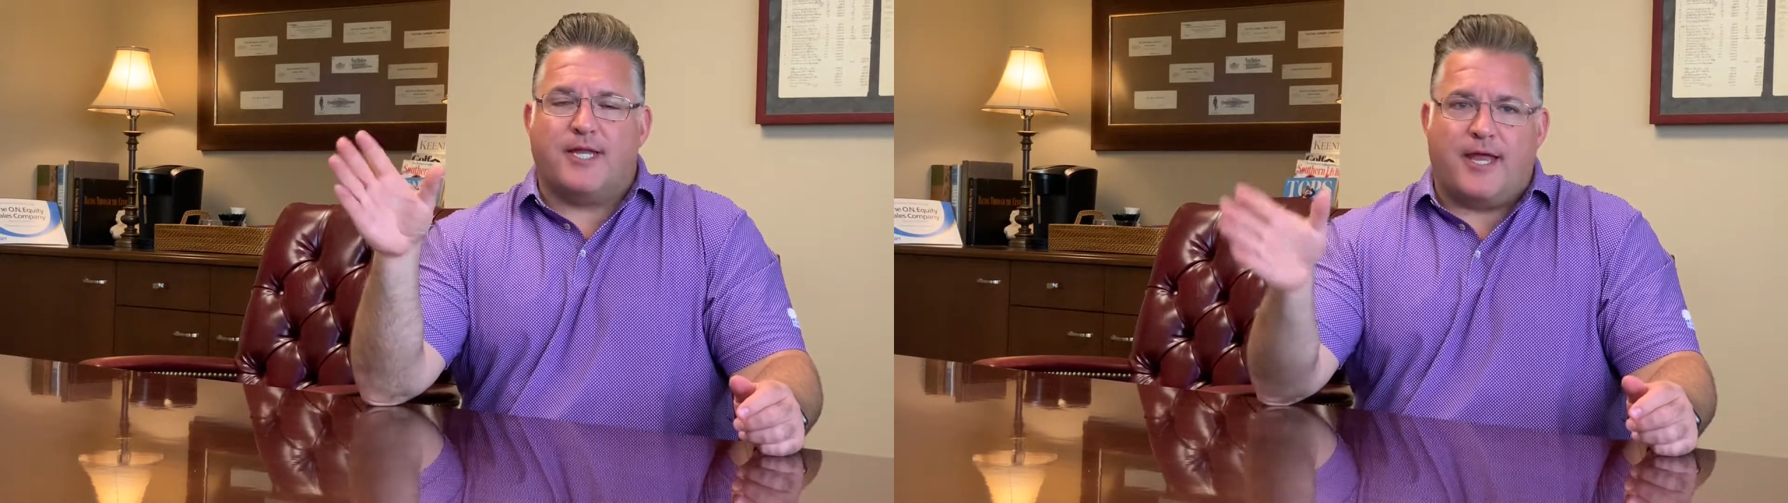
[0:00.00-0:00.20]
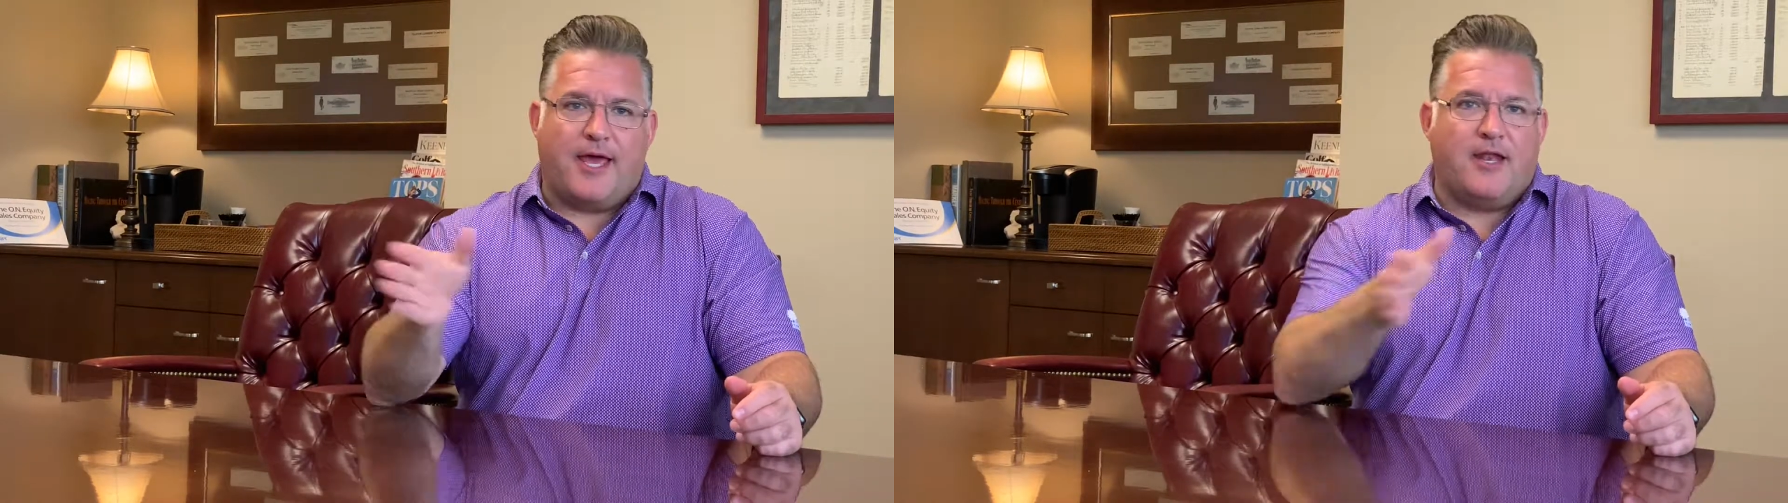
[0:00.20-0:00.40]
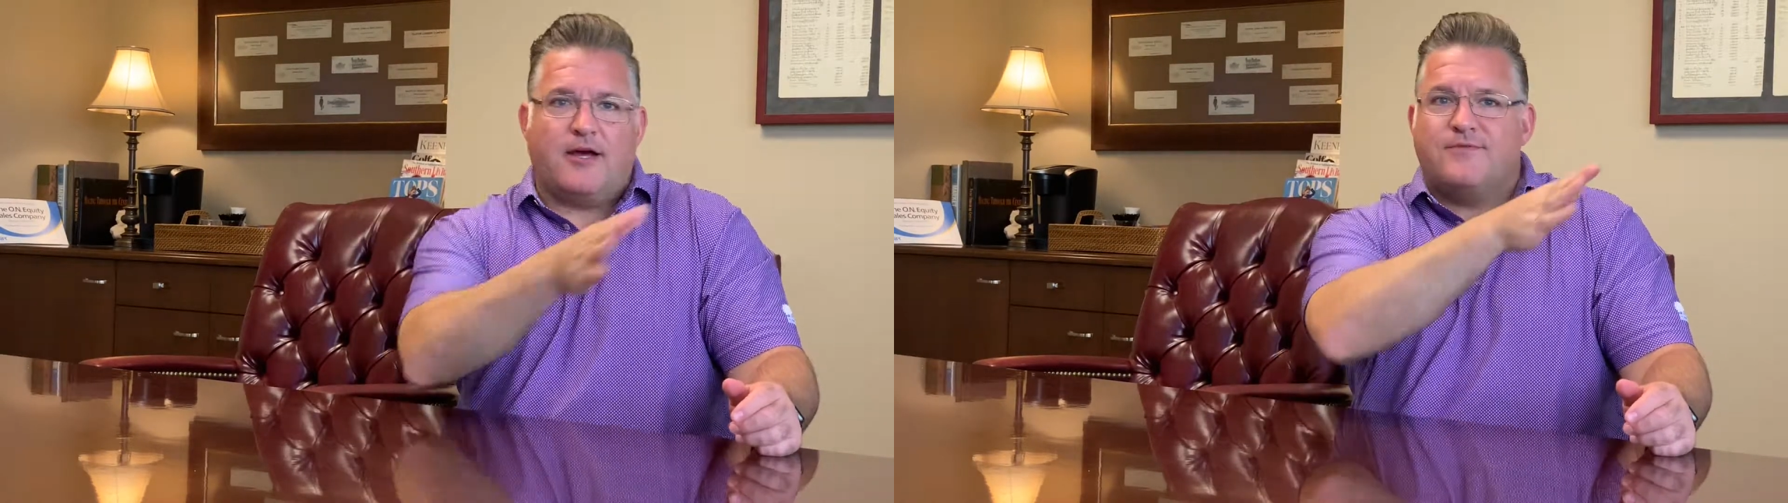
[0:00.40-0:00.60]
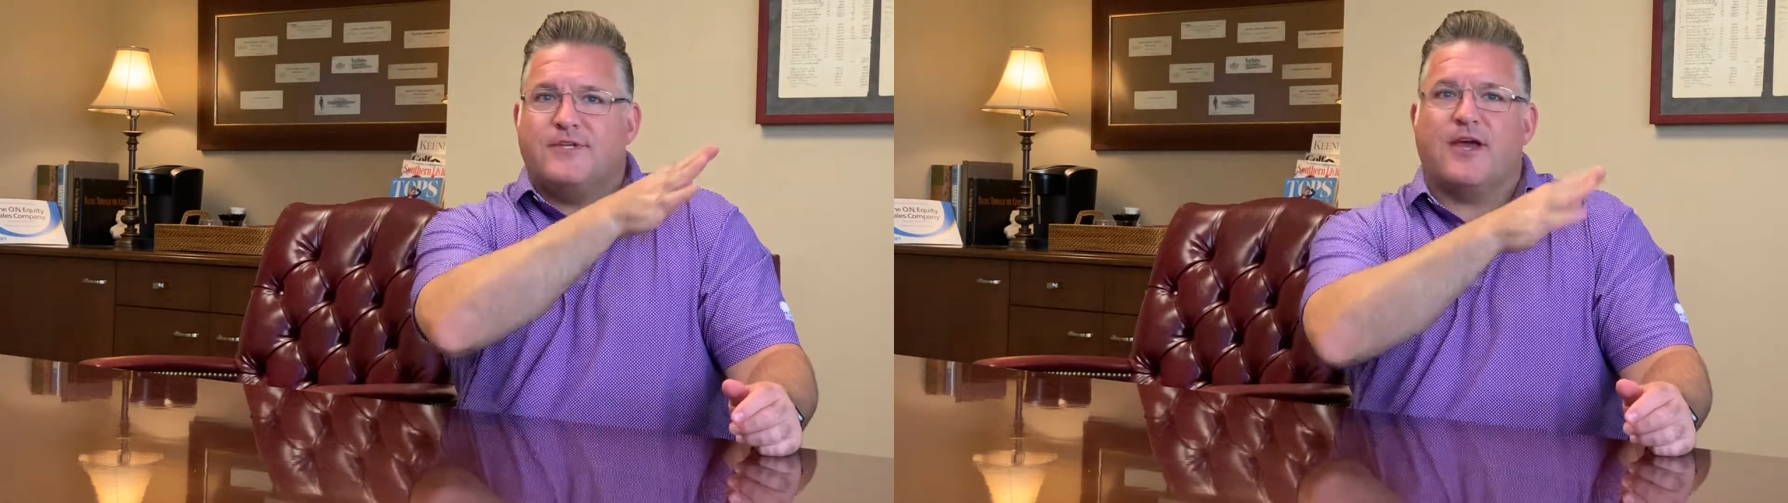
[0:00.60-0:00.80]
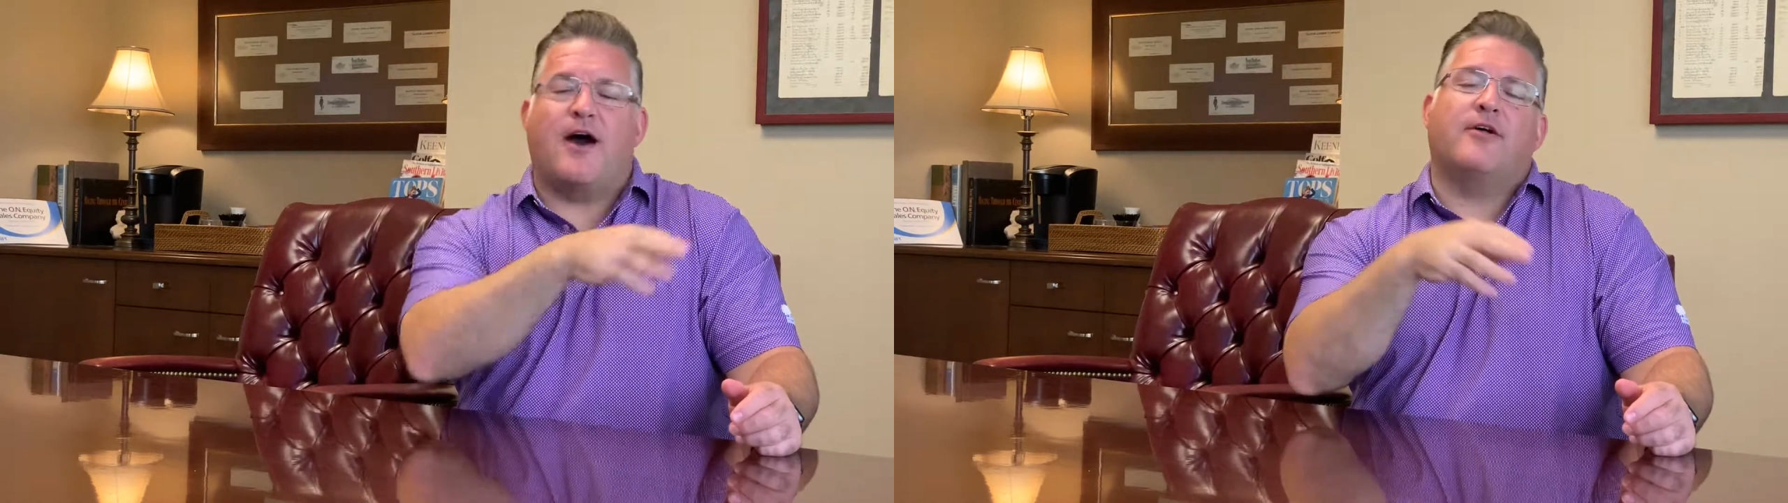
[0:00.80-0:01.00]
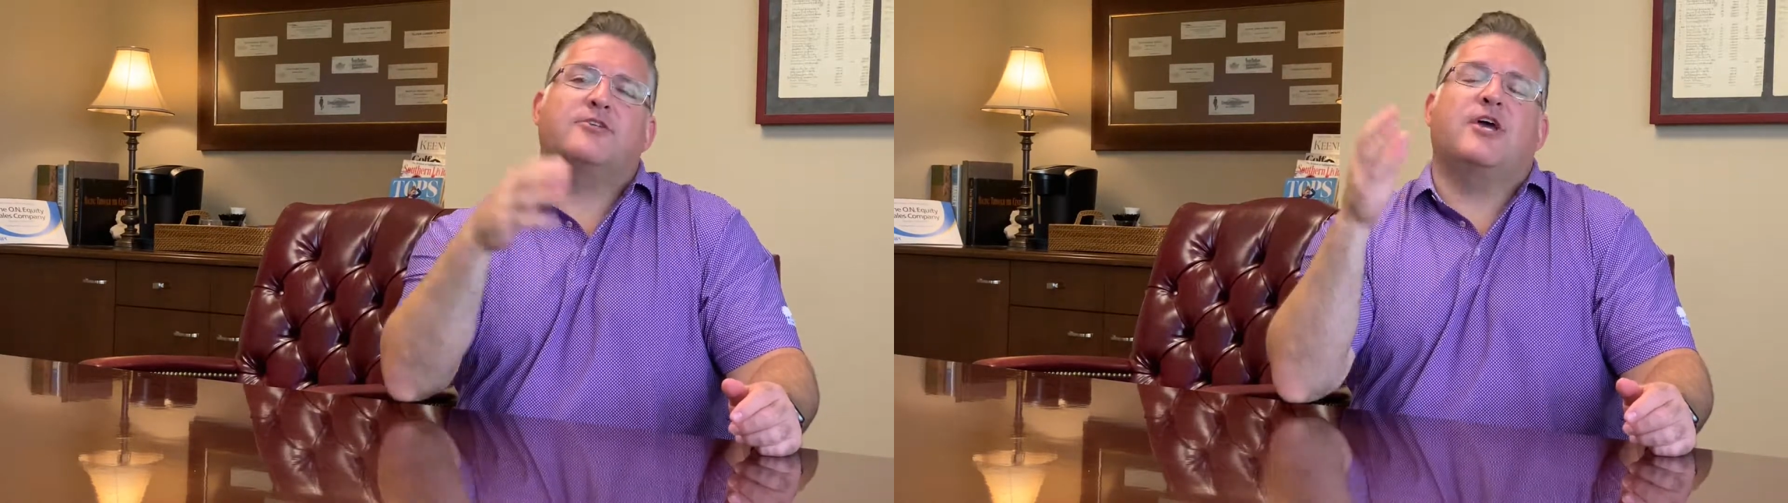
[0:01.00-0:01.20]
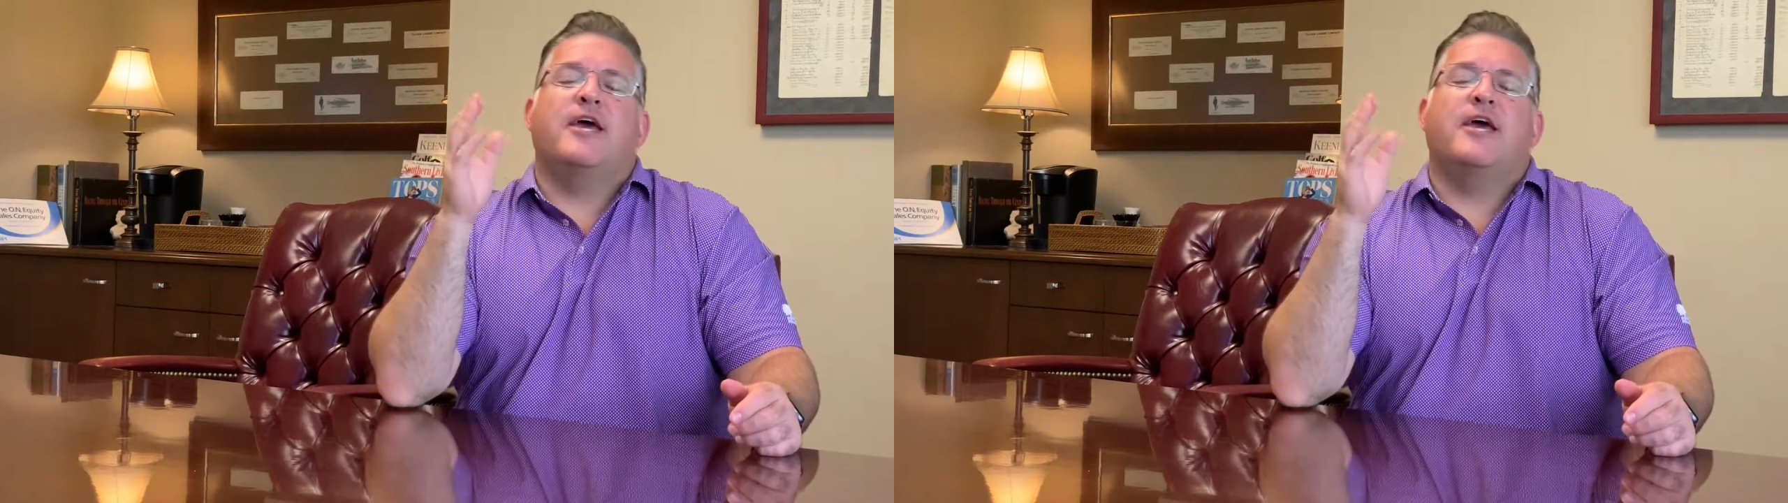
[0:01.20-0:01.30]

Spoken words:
and head off to college